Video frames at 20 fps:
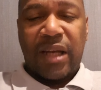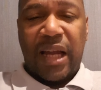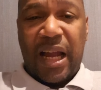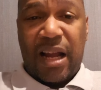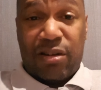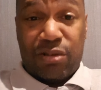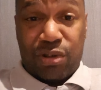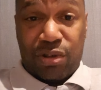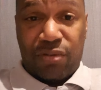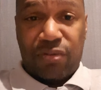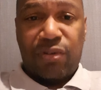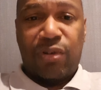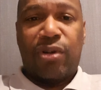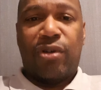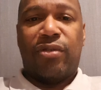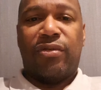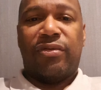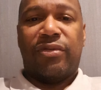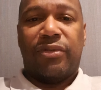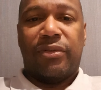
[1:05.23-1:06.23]
out of
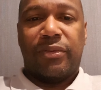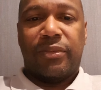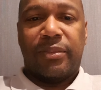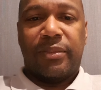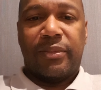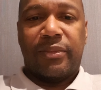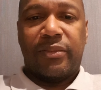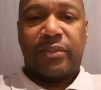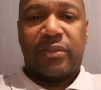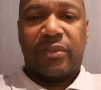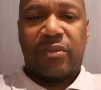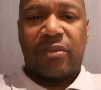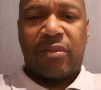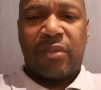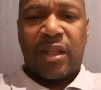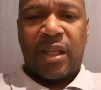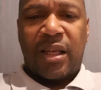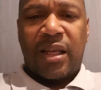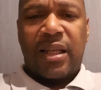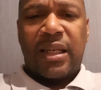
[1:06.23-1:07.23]
love.
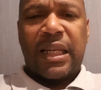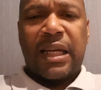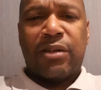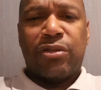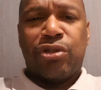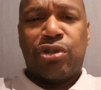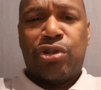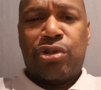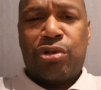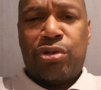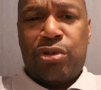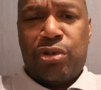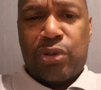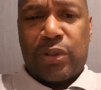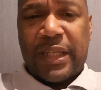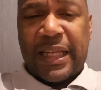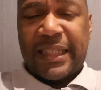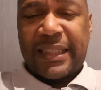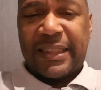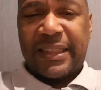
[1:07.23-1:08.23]
Now, do you know
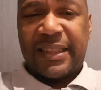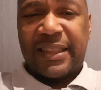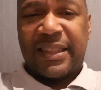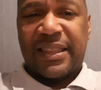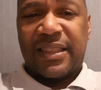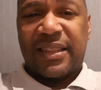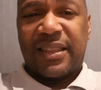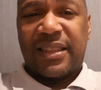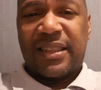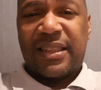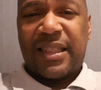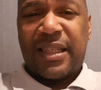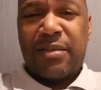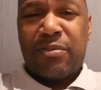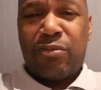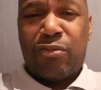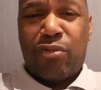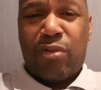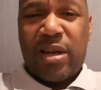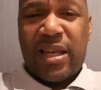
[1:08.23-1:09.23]
that it is the
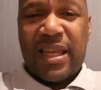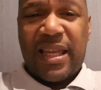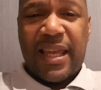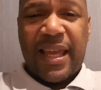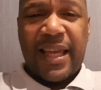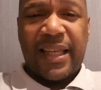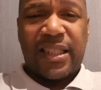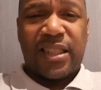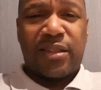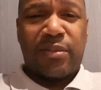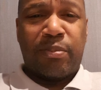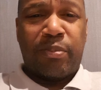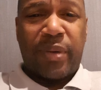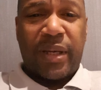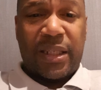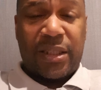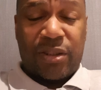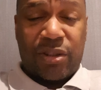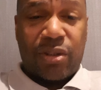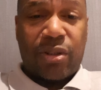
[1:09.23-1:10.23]
same way He
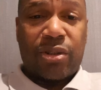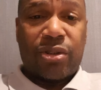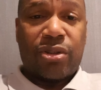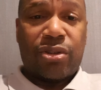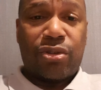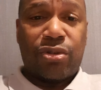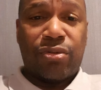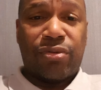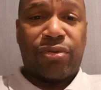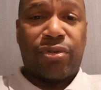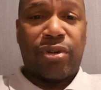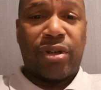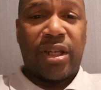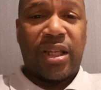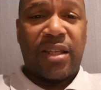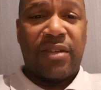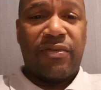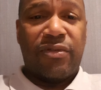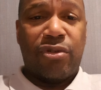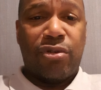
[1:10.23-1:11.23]
expects us to
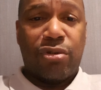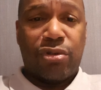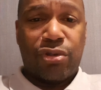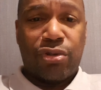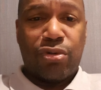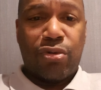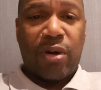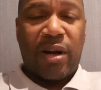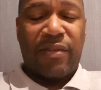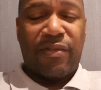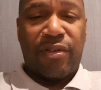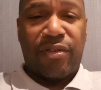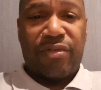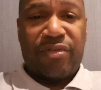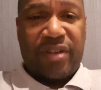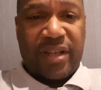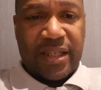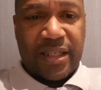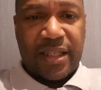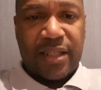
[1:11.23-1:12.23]
forgive those who have
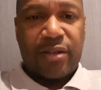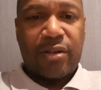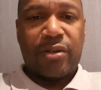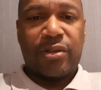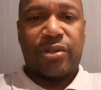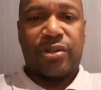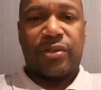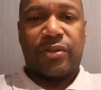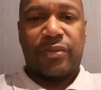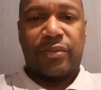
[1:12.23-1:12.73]
offended us?